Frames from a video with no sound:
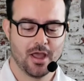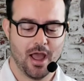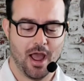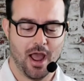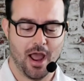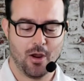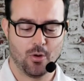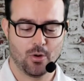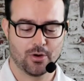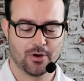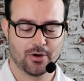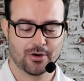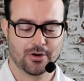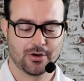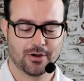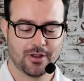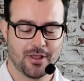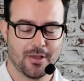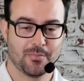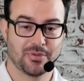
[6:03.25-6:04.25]
our
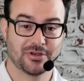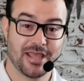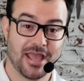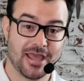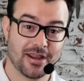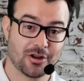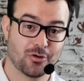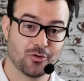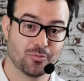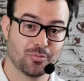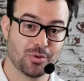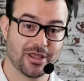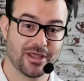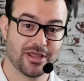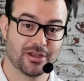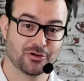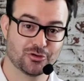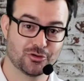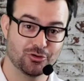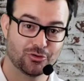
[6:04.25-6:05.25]
botanical
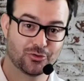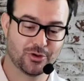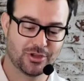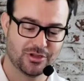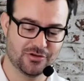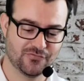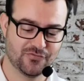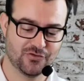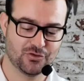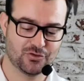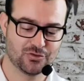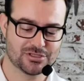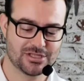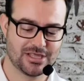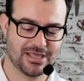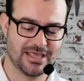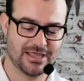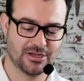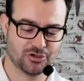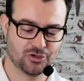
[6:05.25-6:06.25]
blend to infuse
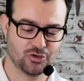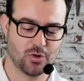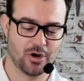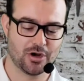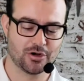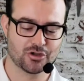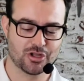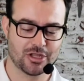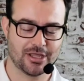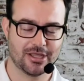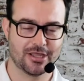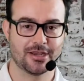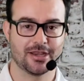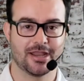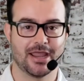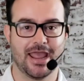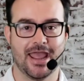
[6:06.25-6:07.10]
into our gin,